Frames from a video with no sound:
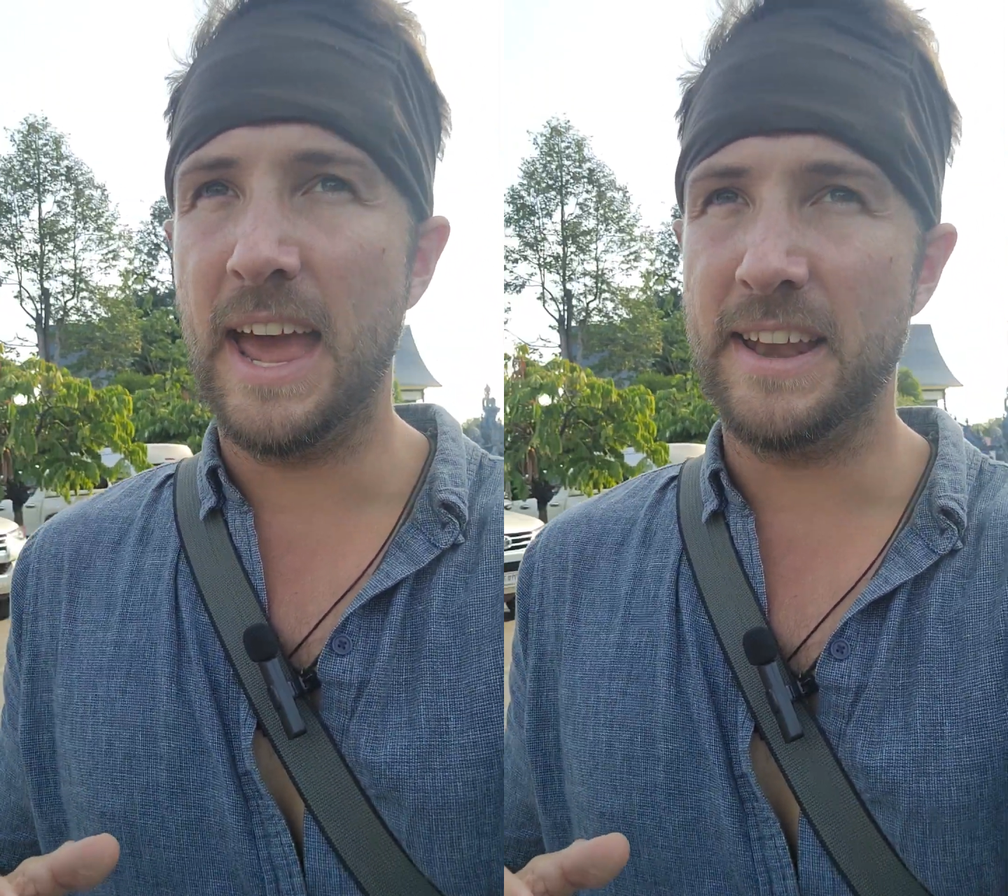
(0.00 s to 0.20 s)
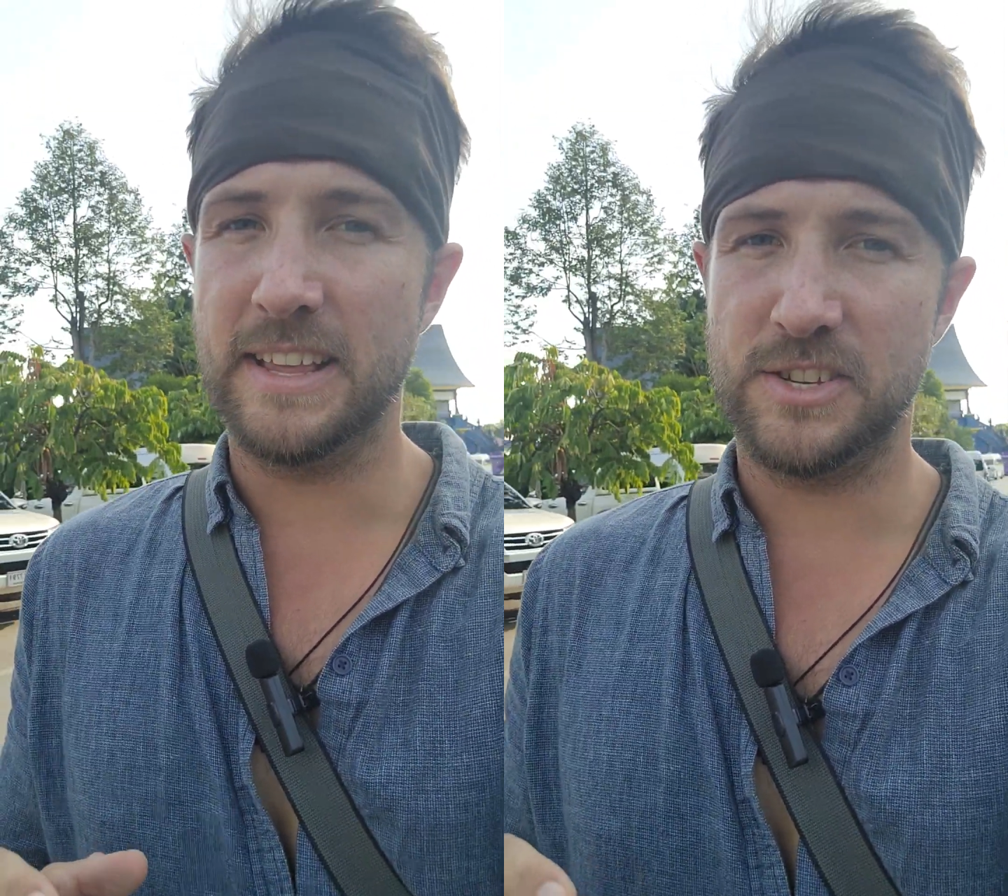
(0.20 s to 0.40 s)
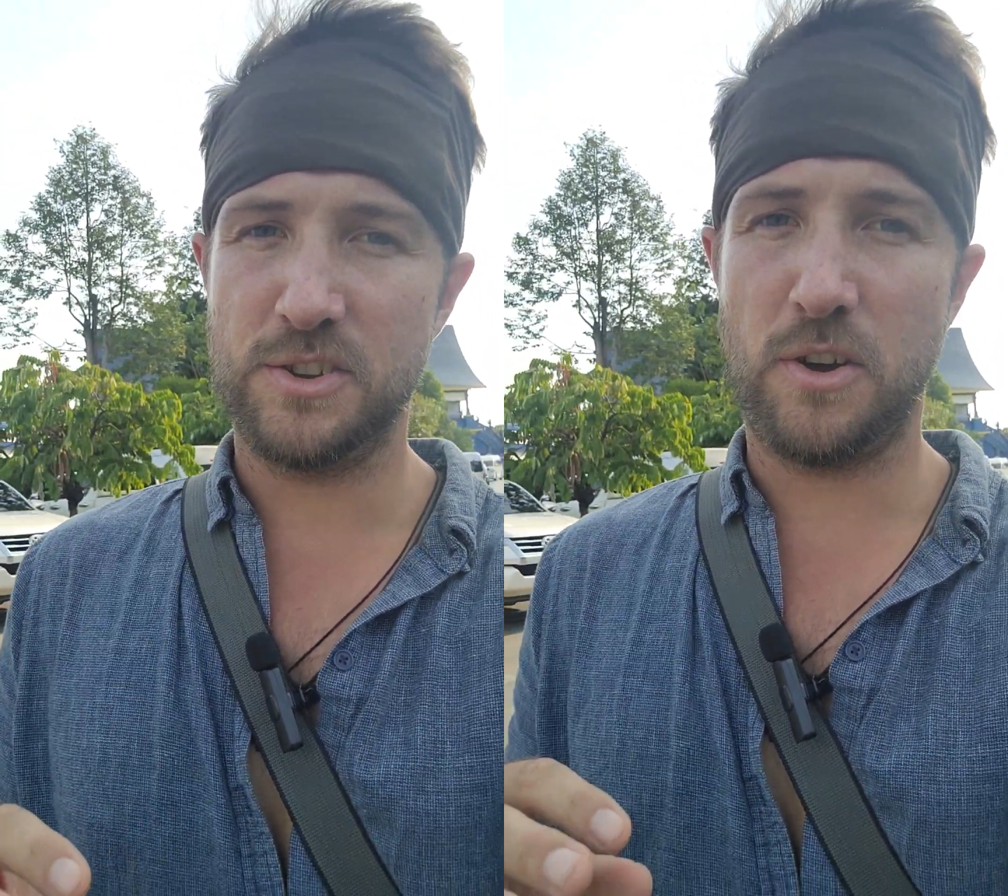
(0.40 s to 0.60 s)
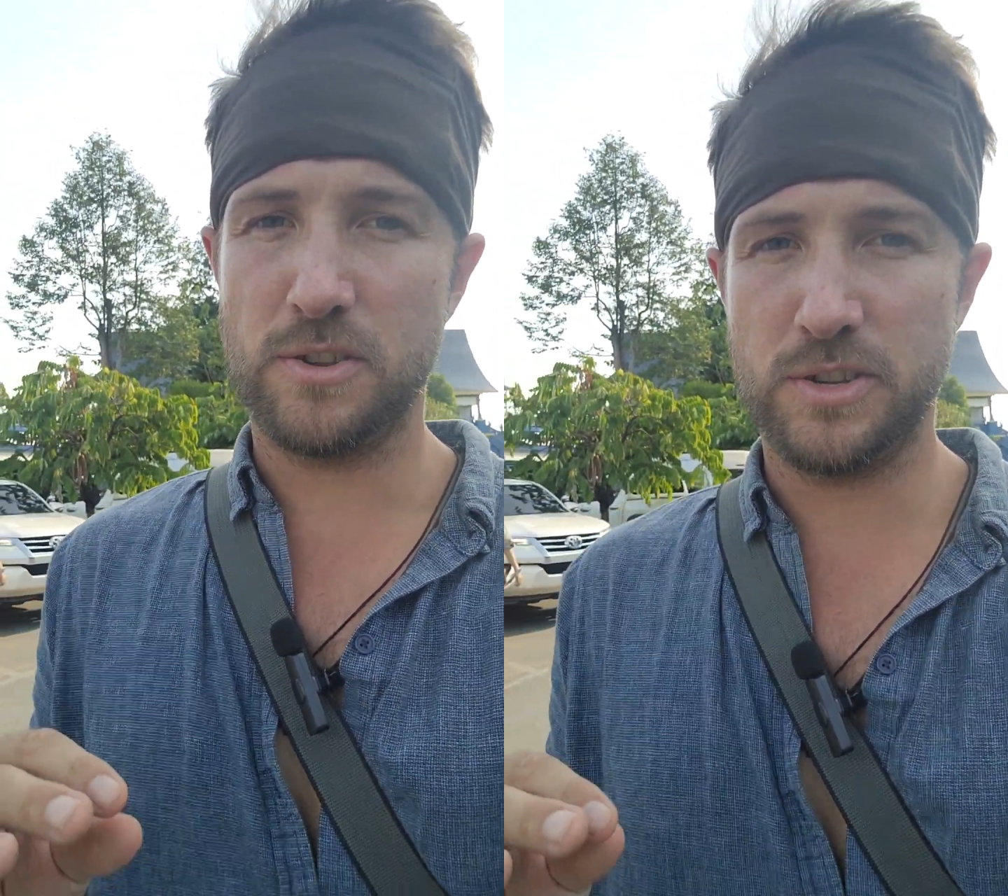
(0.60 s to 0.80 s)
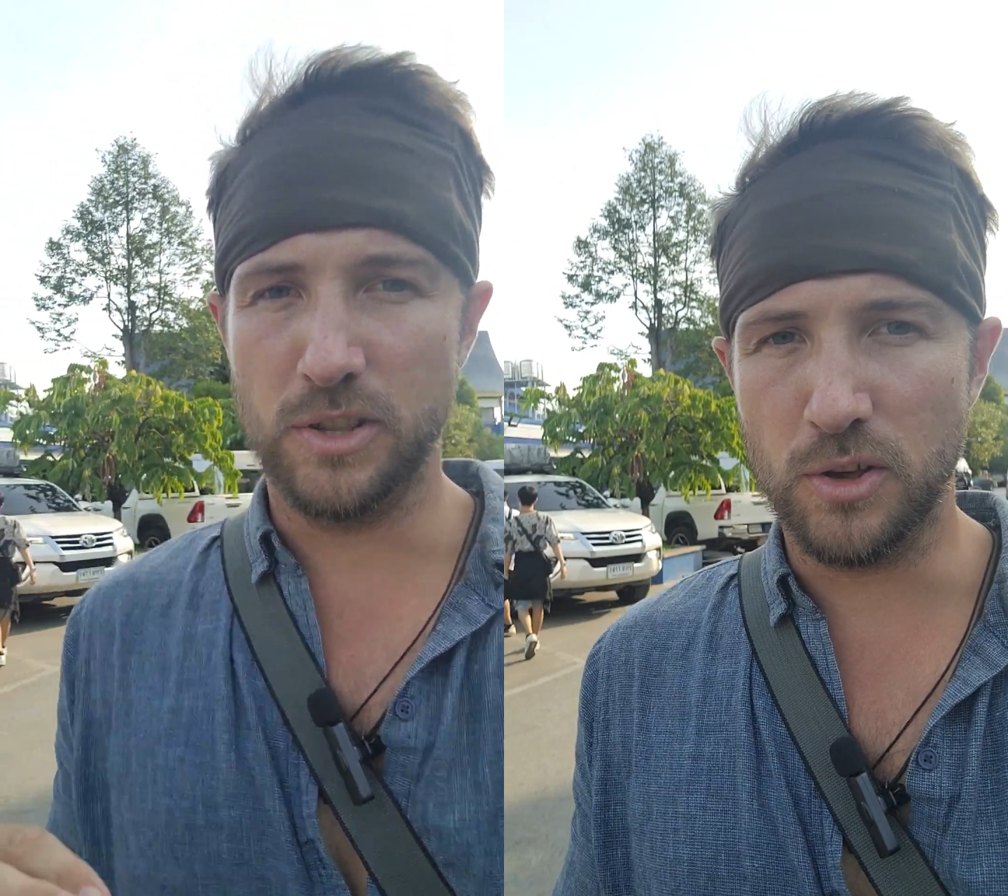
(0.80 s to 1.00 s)
And it's
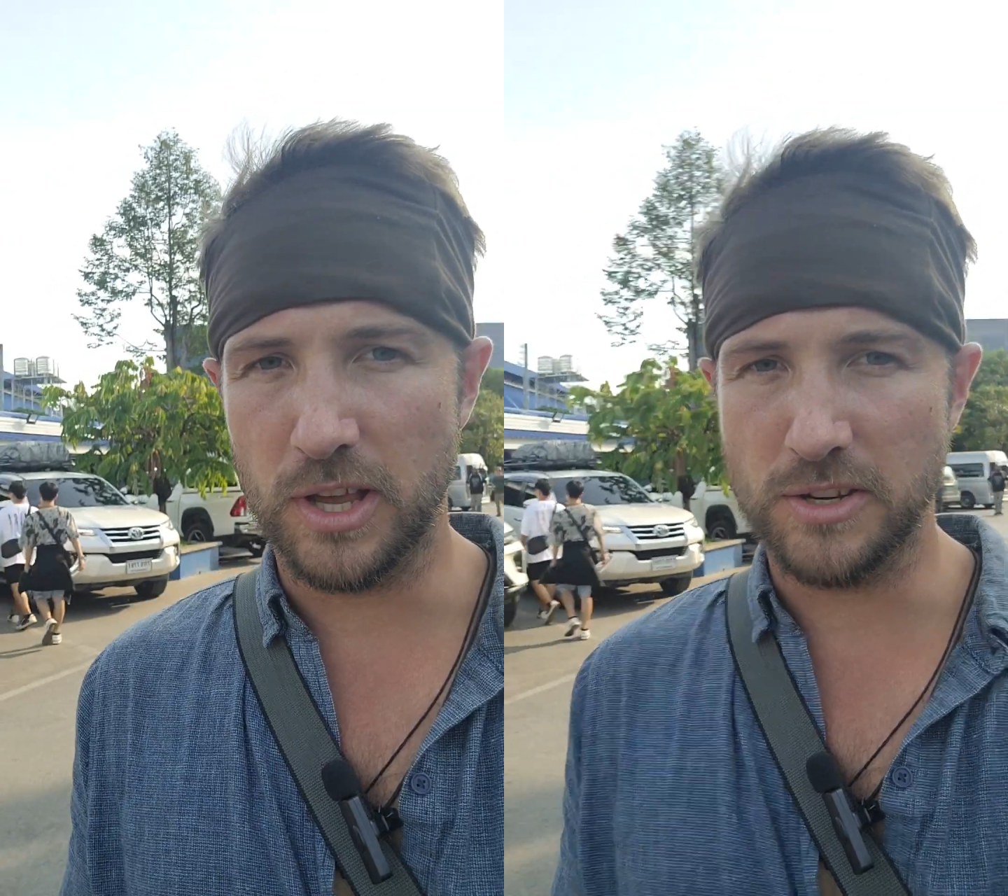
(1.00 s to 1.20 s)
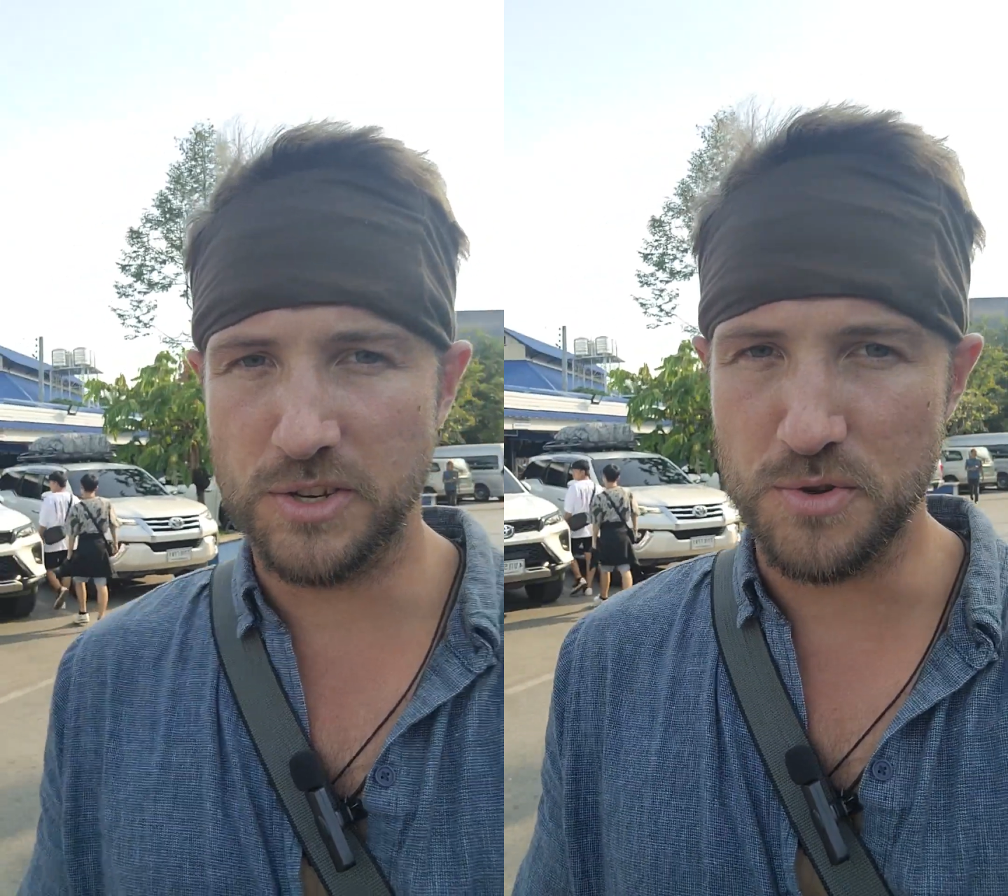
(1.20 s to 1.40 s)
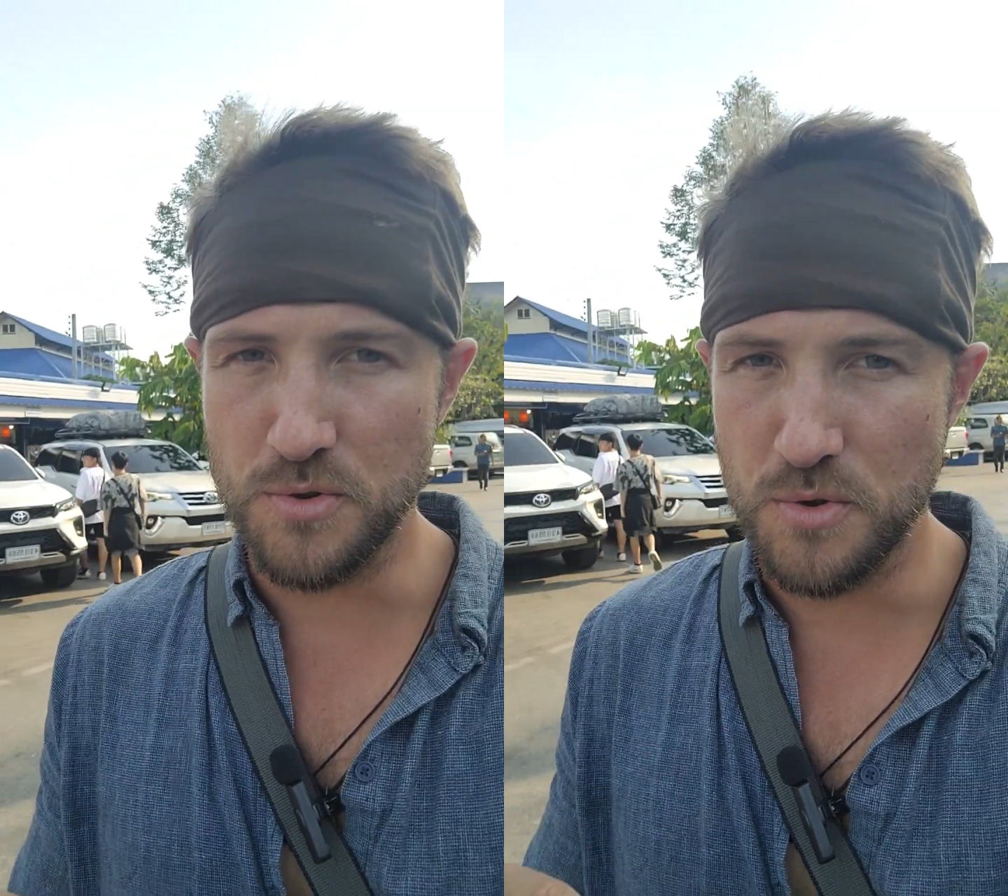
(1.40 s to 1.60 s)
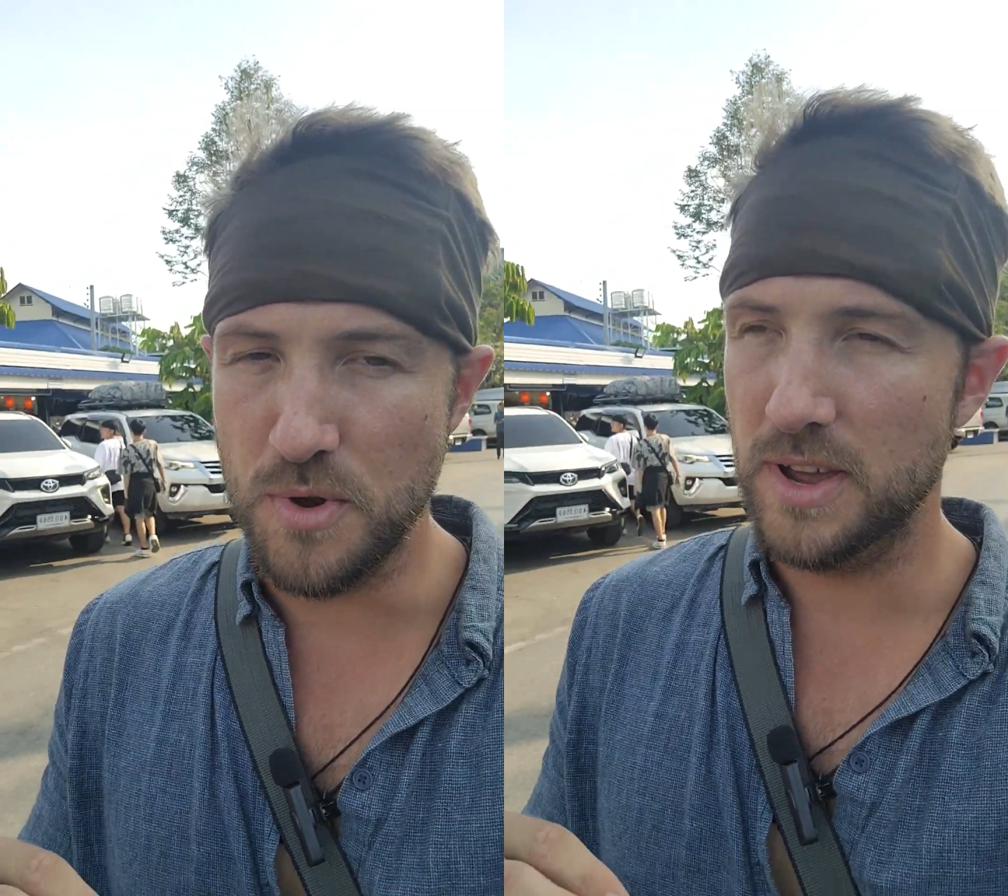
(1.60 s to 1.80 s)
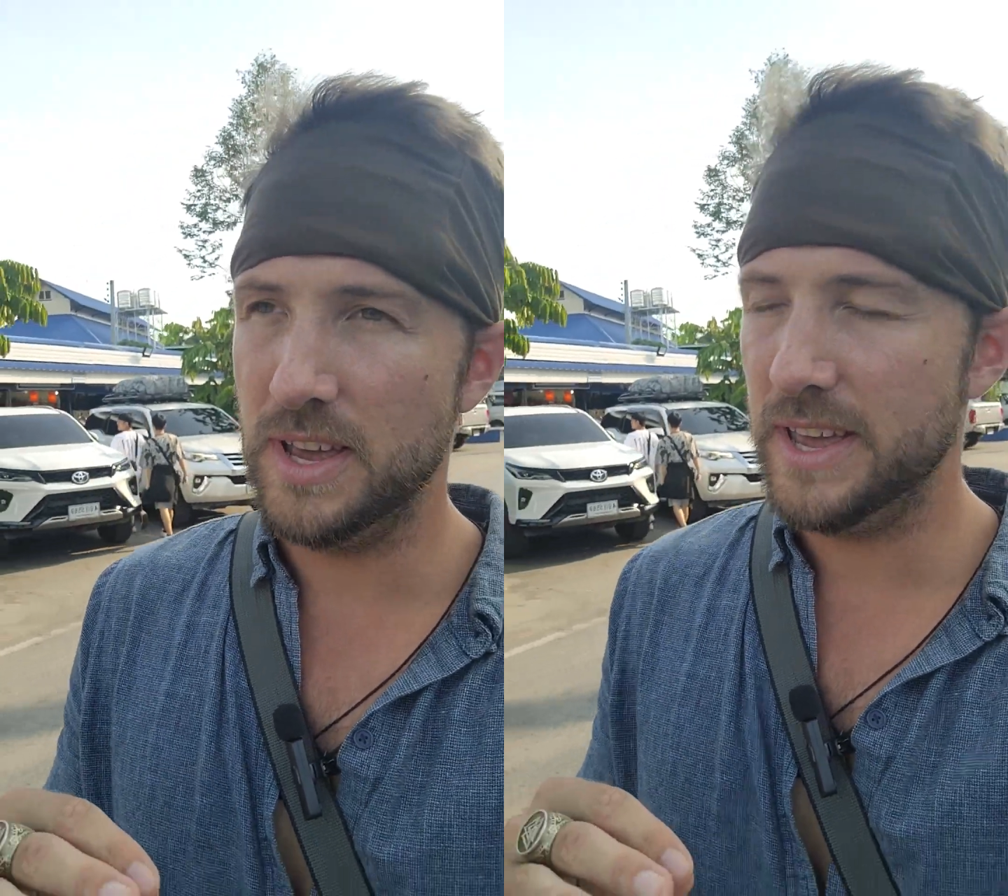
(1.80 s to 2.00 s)
not looking to